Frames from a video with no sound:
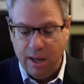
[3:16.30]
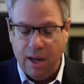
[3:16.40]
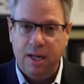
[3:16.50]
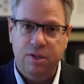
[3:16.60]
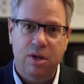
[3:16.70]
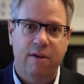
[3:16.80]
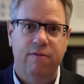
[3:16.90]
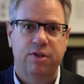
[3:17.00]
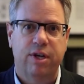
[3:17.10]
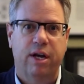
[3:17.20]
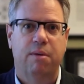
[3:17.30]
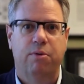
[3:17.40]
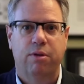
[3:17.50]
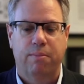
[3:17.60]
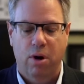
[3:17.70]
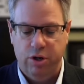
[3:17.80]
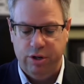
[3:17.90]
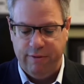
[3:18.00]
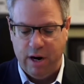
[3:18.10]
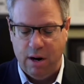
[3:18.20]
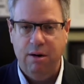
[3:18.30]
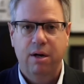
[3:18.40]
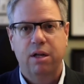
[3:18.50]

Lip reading: Let's talk for a second about the margin of error.